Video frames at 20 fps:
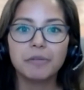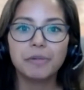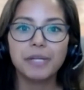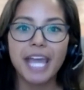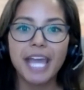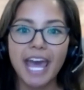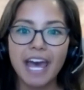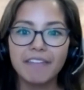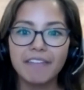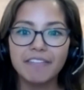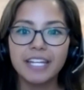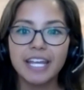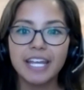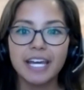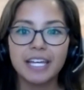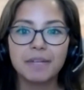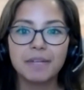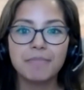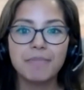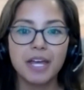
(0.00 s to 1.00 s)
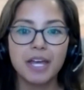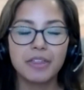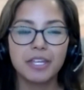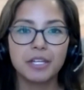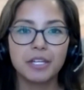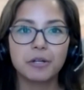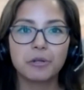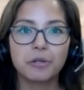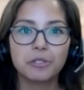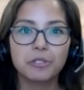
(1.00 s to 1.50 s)
we haven't had a
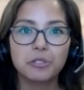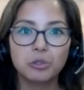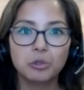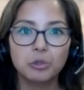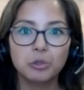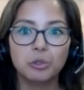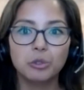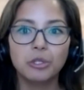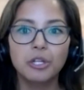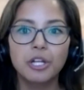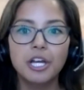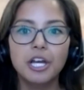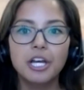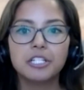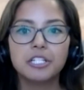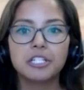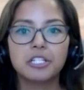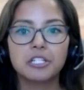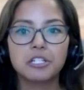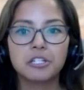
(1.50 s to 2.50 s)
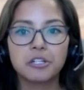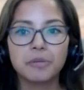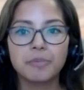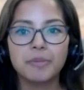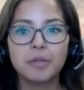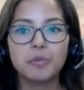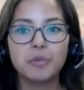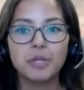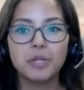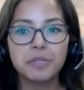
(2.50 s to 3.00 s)
method or tool to
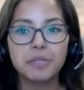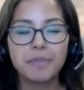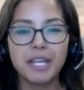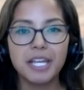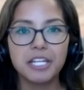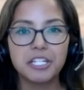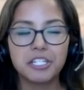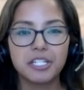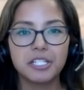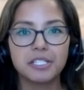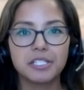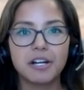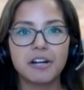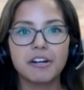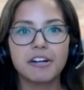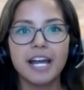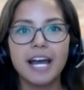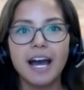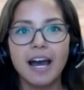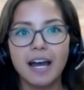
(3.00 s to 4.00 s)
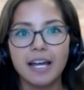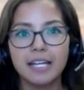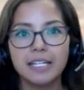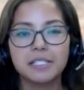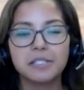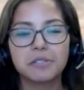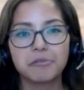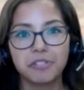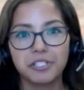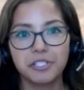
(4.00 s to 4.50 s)
determine which patients are at
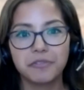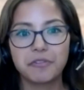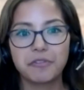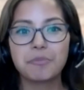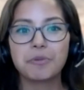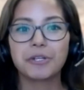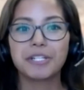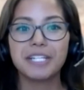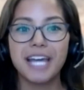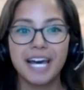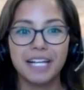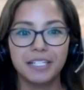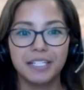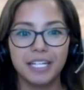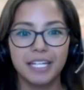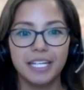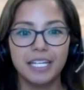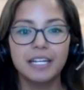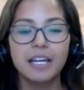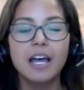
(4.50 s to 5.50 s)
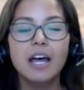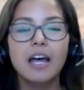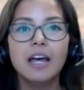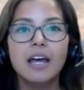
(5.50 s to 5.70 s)
highest risk for mortality.